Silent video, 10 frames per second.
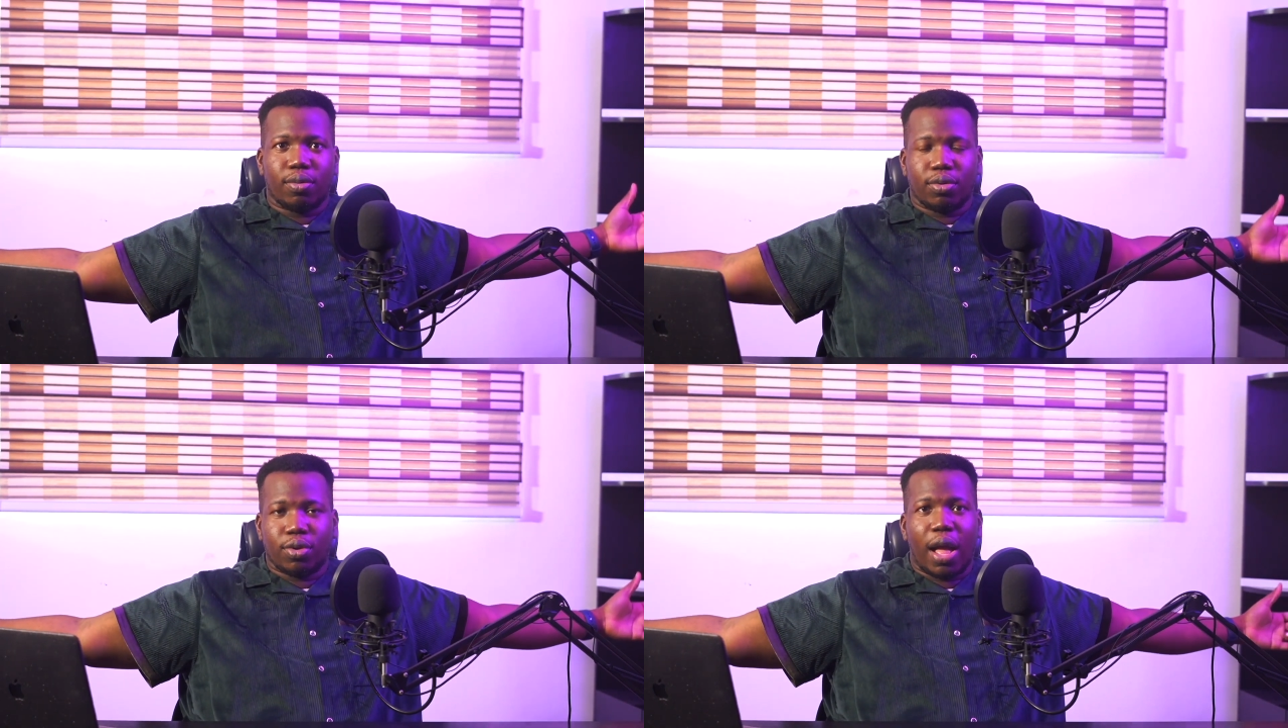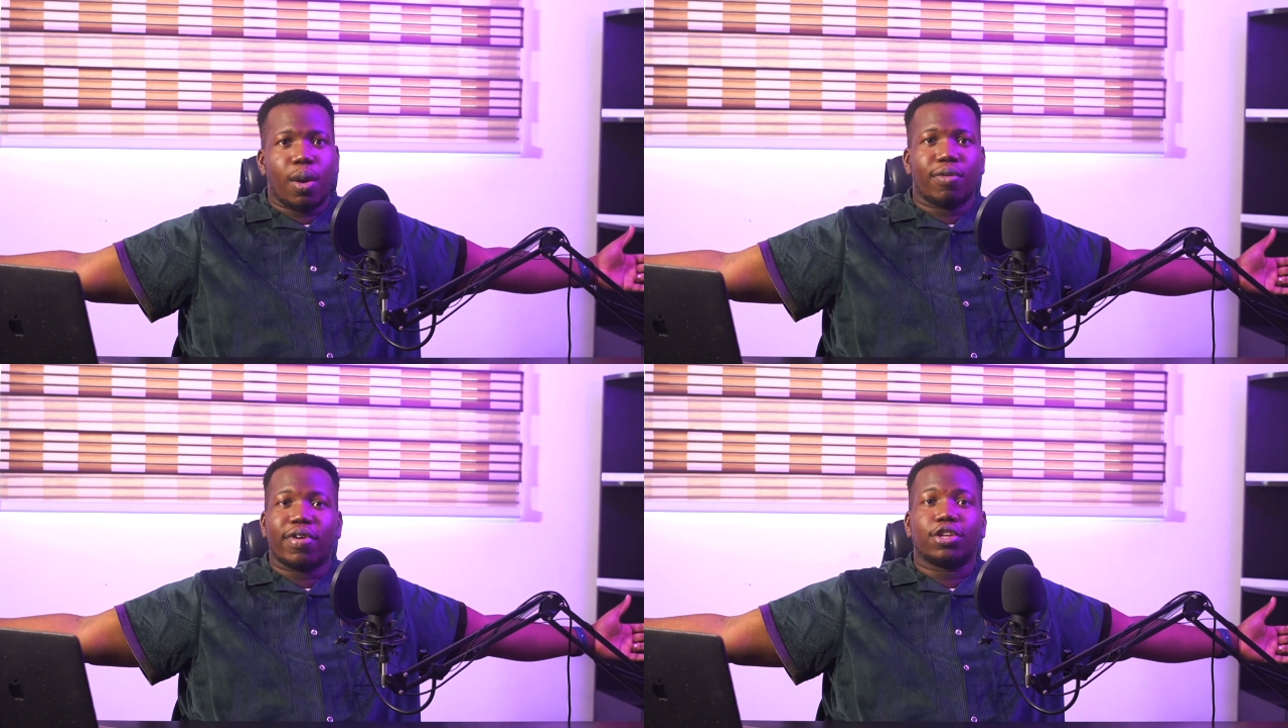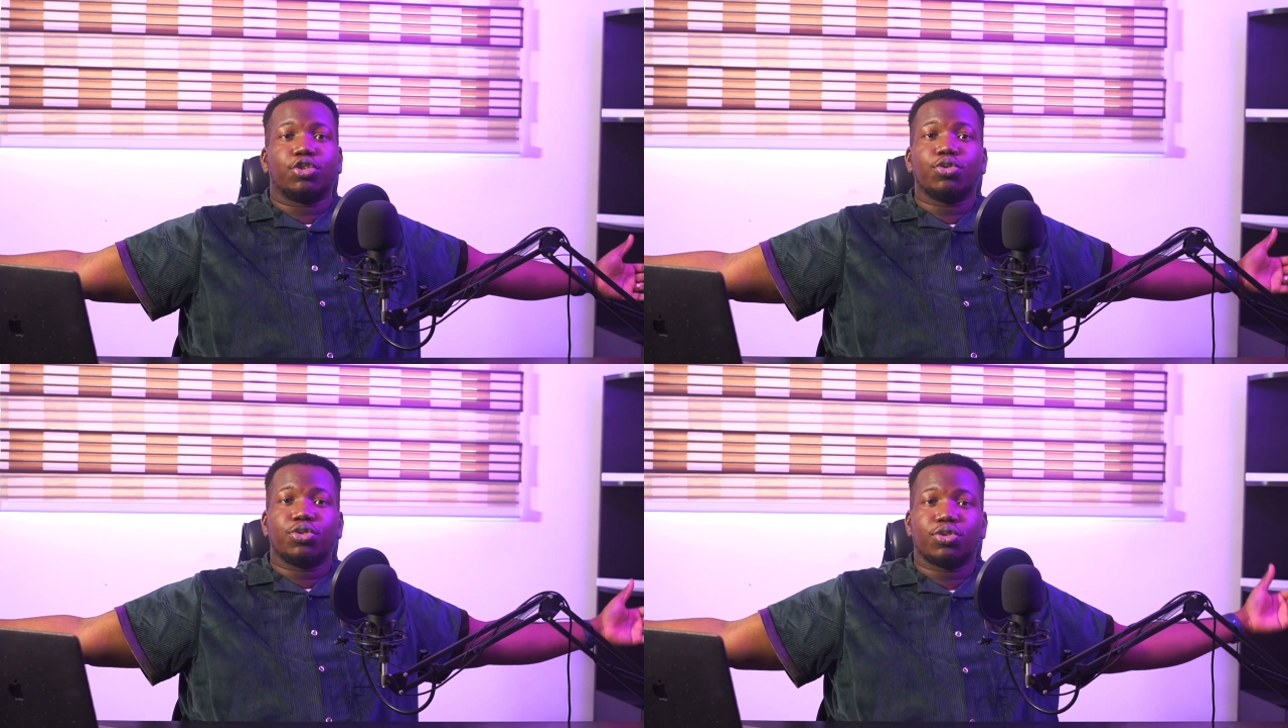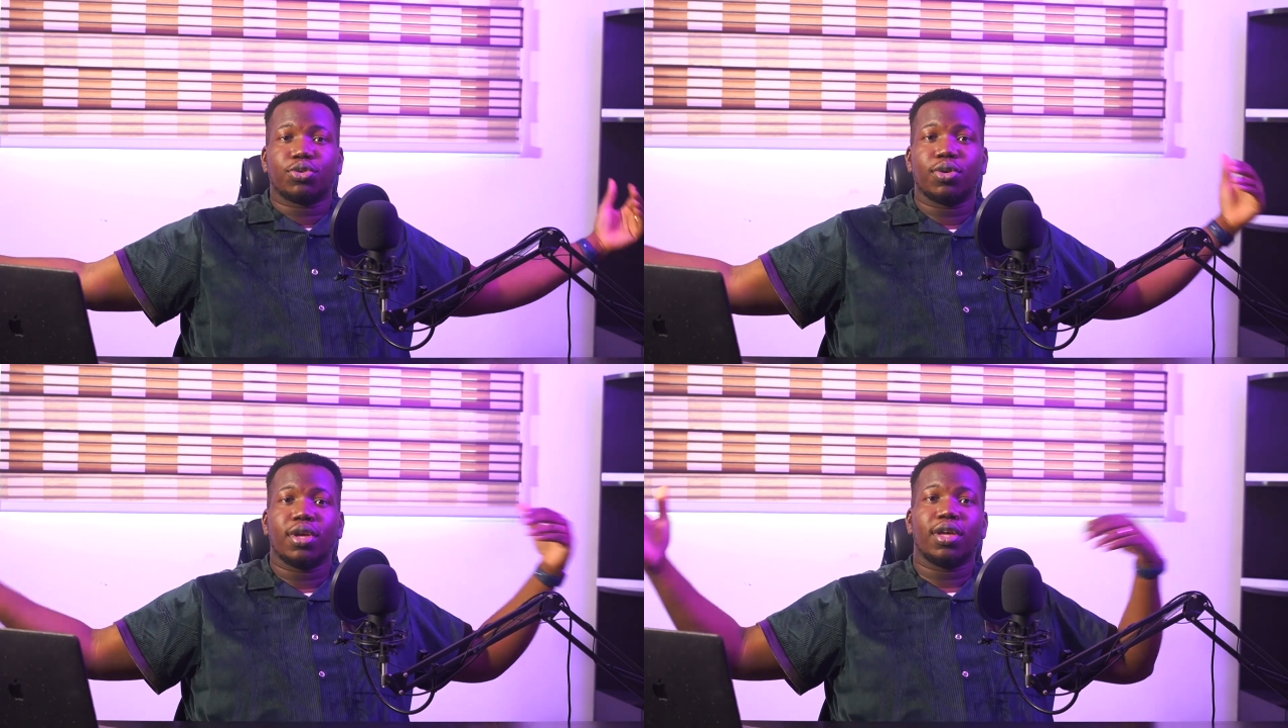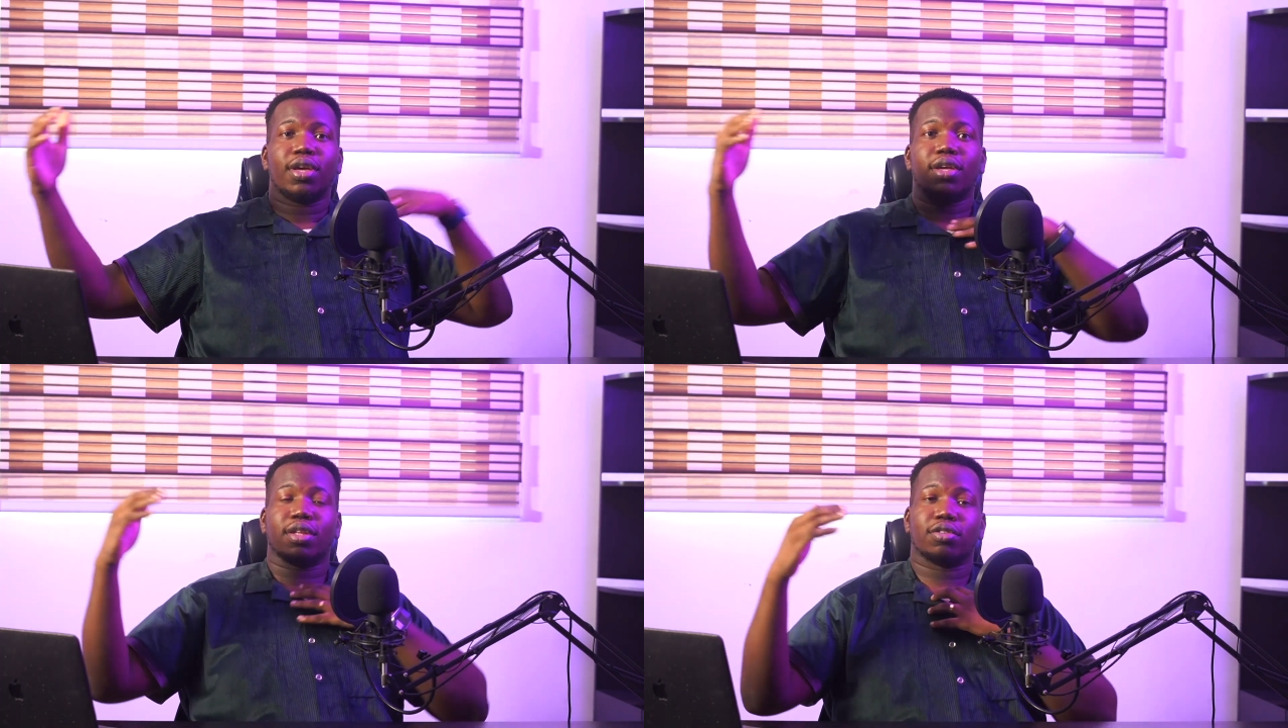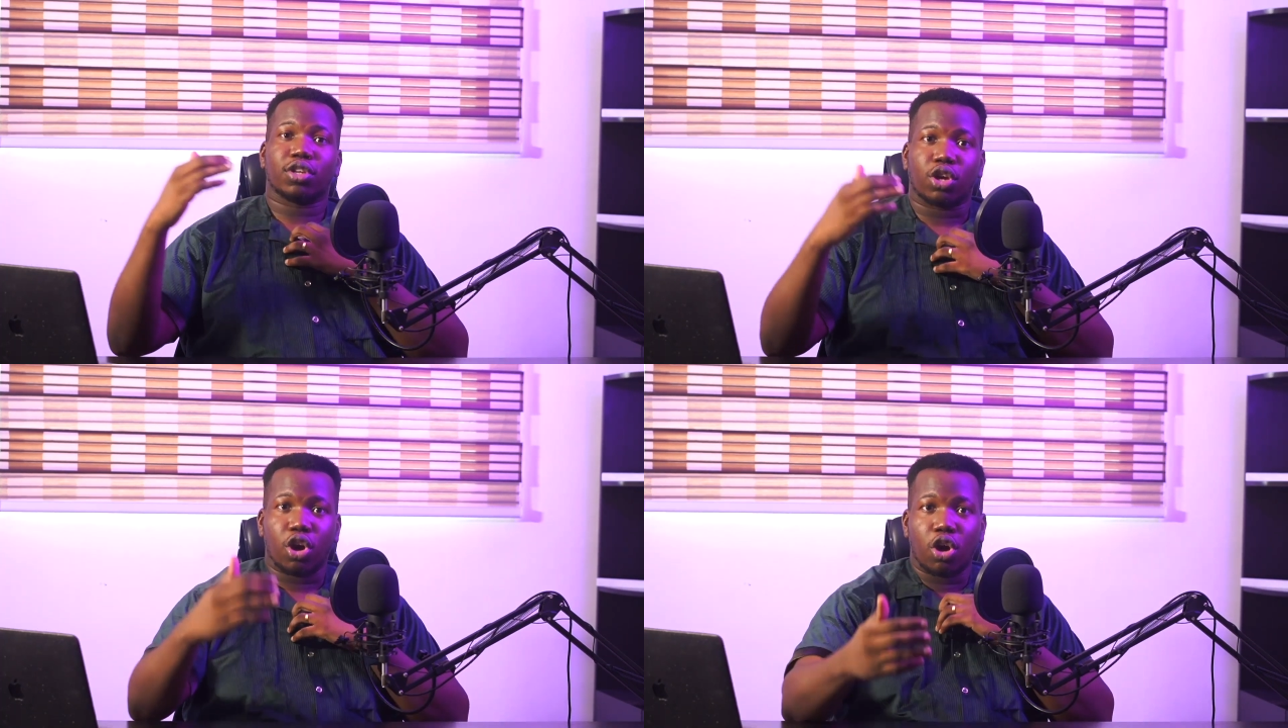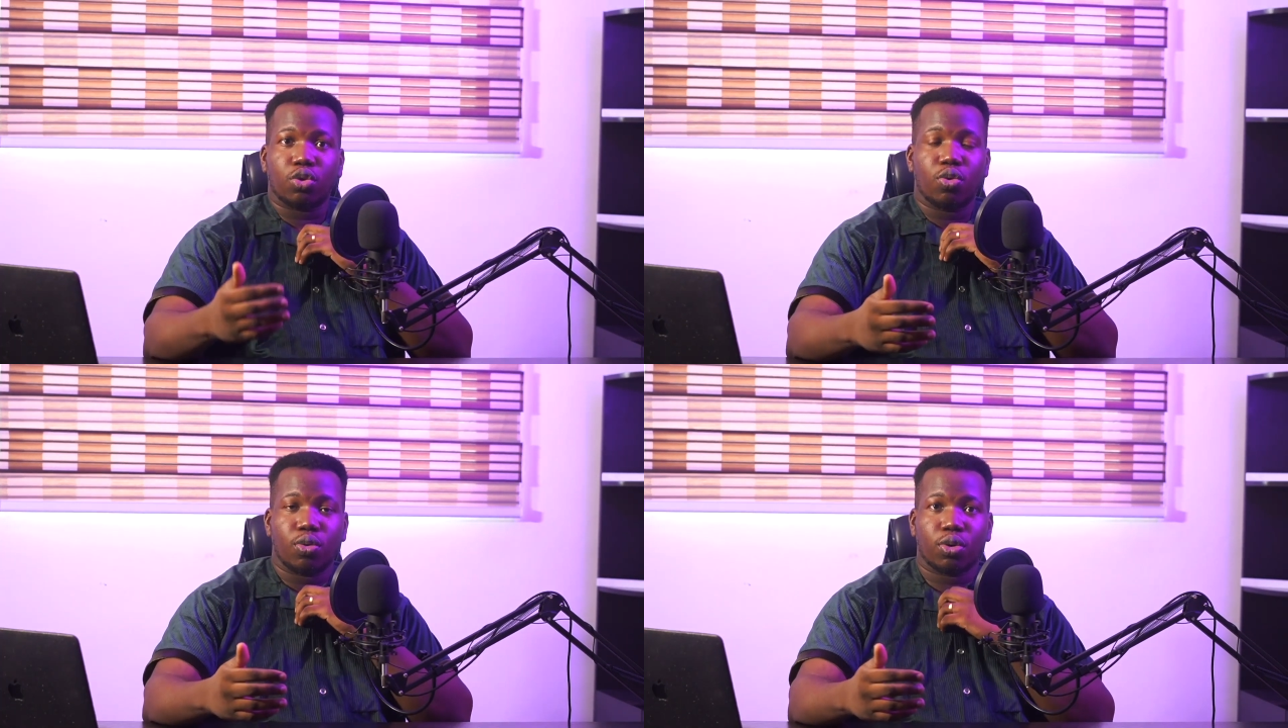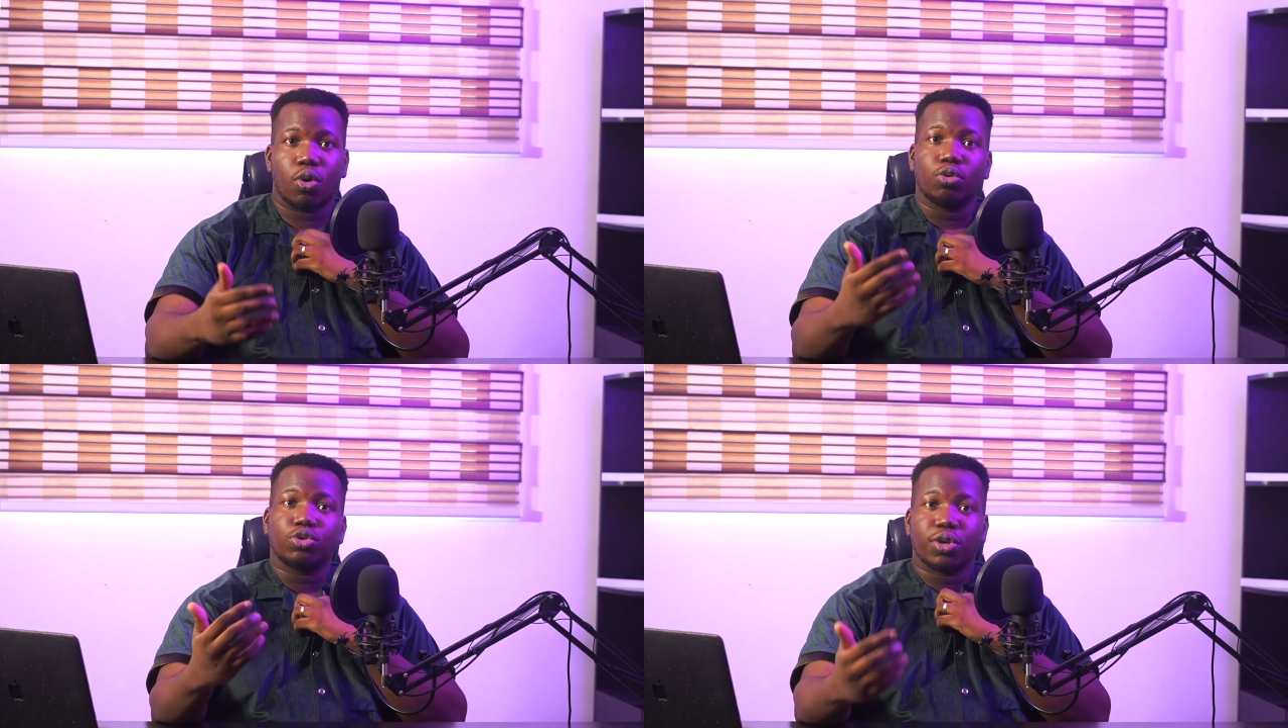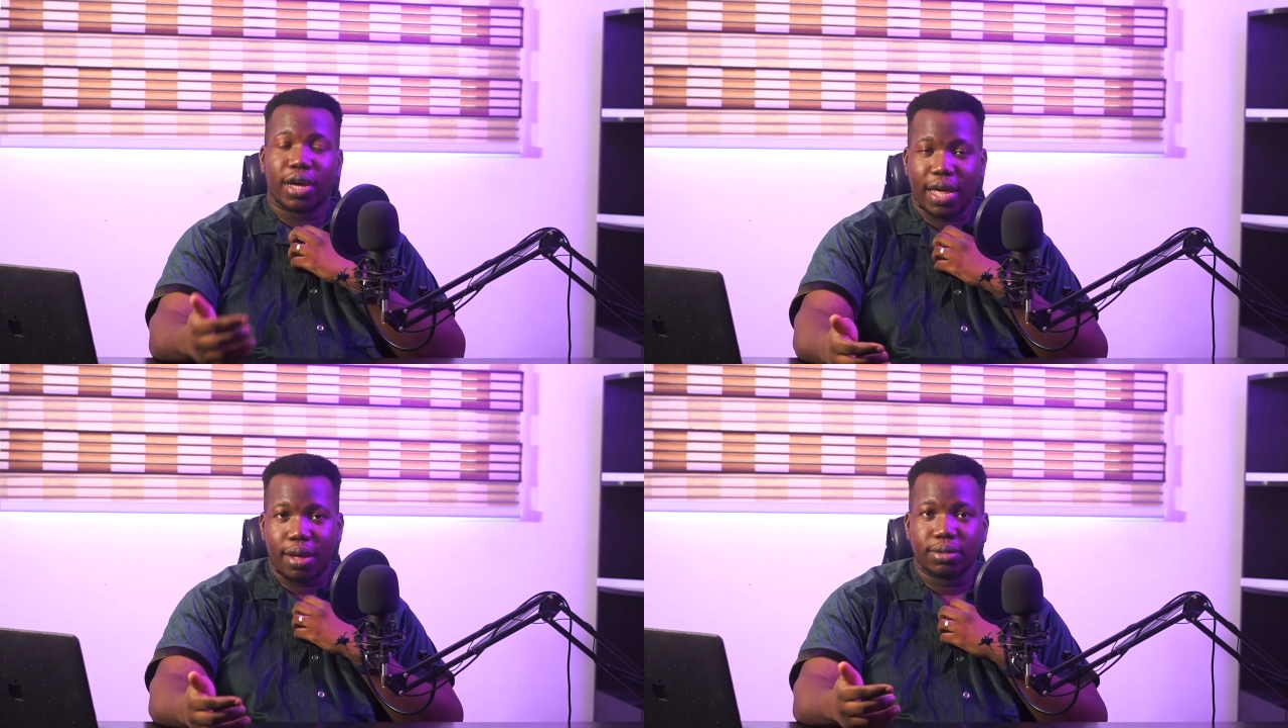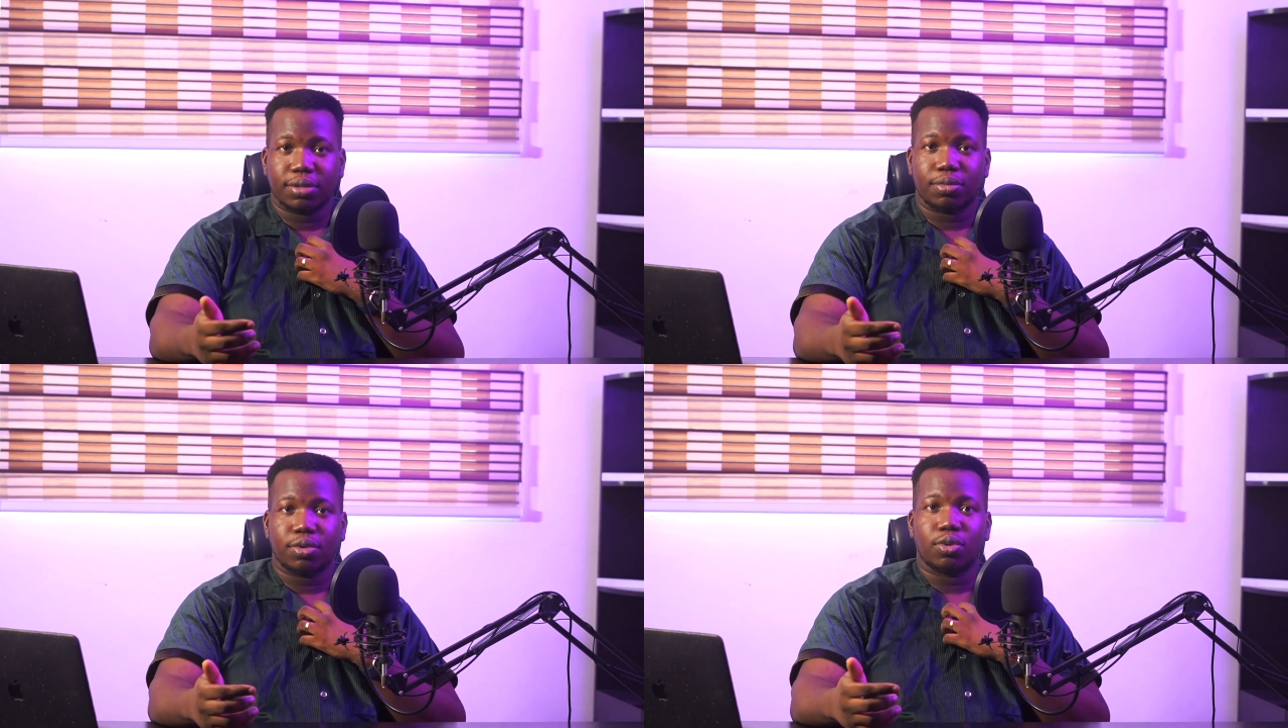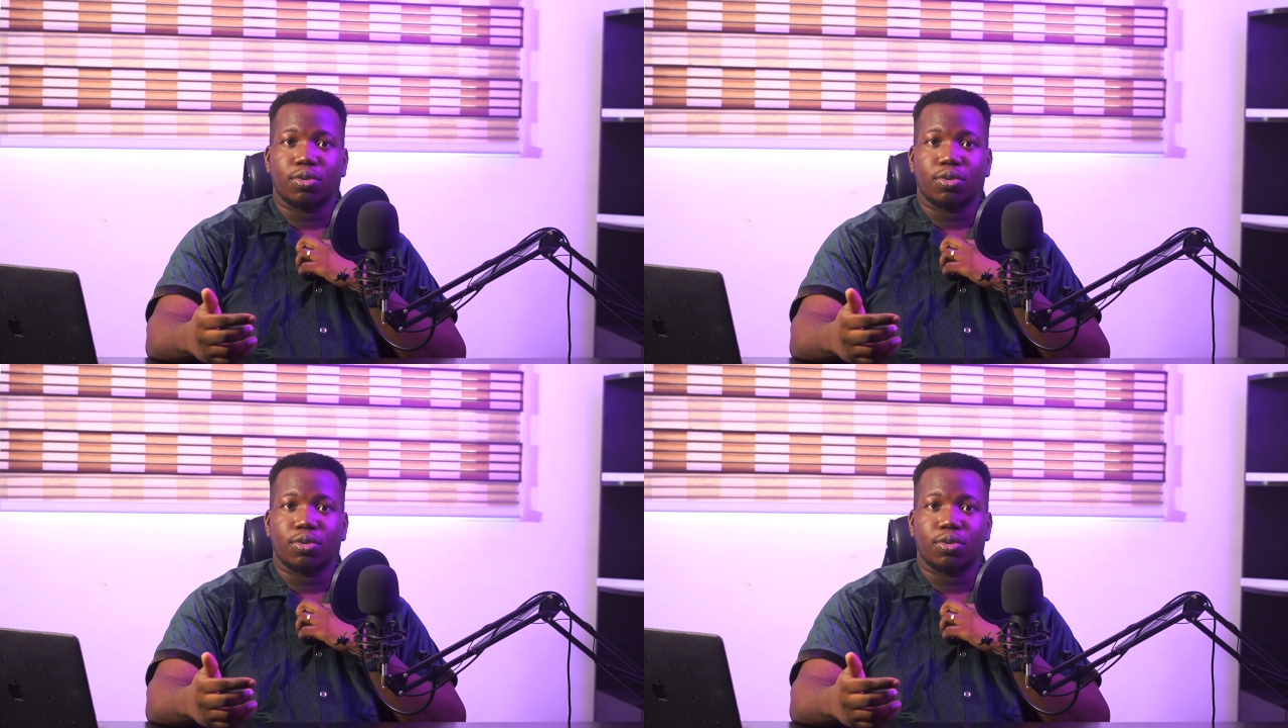however I choose to. There's a God who will hold you accountable,